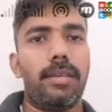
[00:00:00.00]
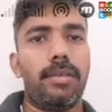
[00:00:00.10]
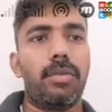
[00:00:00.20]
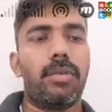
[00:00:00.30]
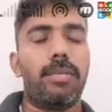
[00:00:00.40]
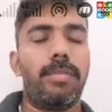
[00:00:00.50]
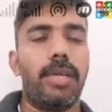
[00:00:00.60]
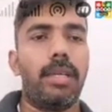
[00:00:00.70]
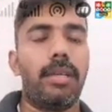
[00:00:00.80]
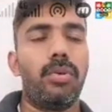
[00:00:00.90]
or
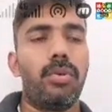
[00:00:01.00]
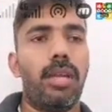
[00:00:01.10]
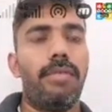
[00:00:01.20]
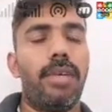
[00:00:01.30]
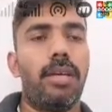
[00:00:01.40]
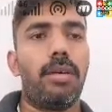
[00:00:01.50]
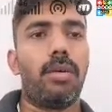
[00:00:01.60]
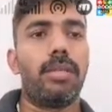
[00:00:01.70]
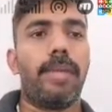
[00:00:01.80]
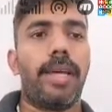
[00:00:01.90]
usually we
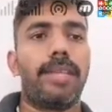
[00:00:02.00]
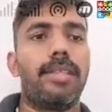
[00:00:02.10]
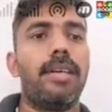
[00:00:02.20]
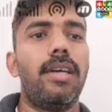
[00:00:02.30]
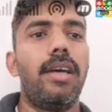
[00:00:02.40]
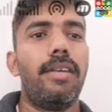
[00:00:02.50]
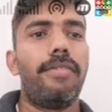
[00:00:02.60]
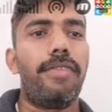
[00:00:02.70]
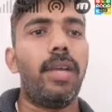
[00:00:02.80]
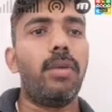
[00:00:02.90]
call them as the
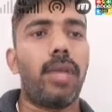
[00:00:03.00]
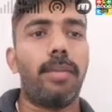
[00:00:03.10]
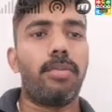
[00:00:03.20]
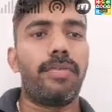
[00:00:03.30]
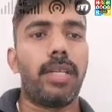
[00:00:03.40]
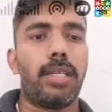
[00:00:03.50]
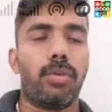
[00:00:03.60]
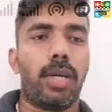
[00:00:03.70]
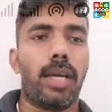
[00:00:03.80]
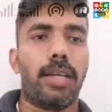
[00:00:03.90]
phenotype of that
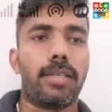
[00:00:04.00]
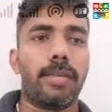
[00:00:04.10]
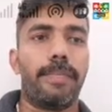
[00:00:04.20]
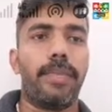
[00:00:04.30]
organism.